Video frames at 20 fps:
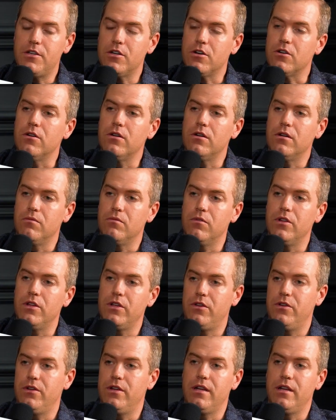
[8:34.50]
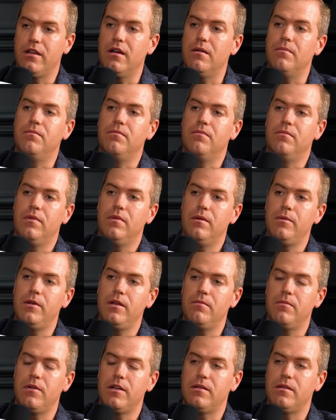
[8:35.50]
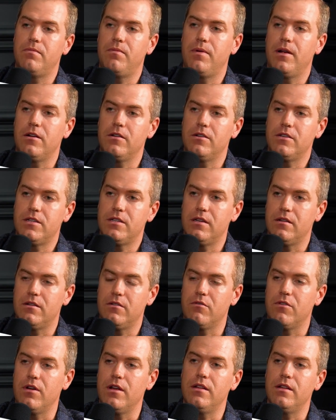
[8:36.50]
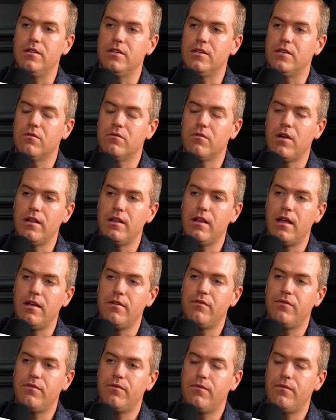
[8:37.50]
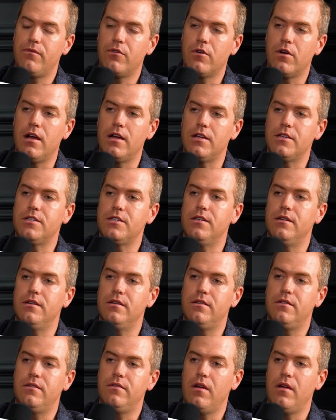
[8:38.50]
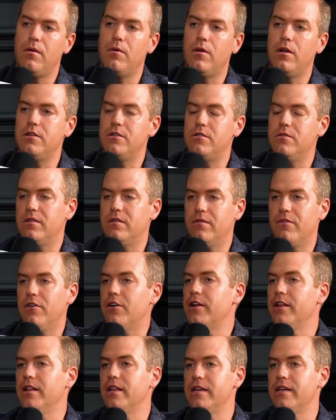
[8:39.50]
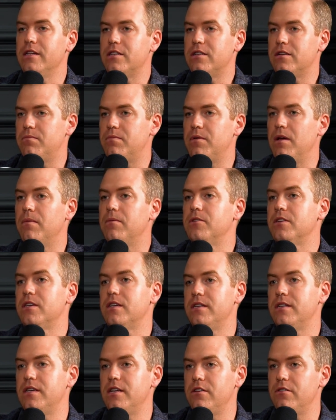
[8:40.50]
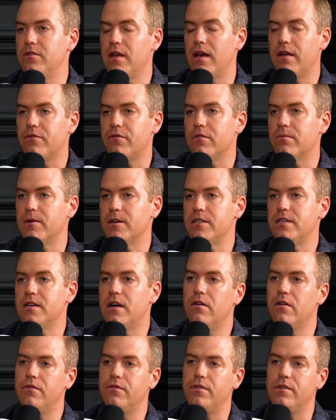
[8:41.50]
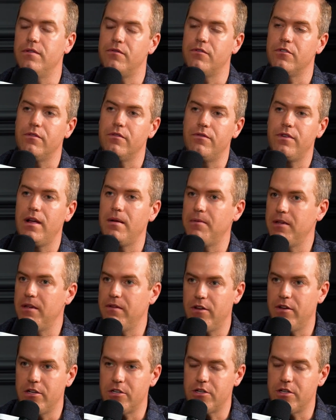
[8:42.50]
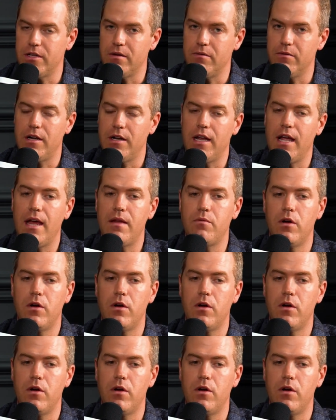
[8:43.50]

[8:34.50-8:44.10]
to earn a really good income. Yeah. I mean, my parents had created this great life for us, and I wanted to, at the very least, be able to continue that for myself and for a family eventually when I had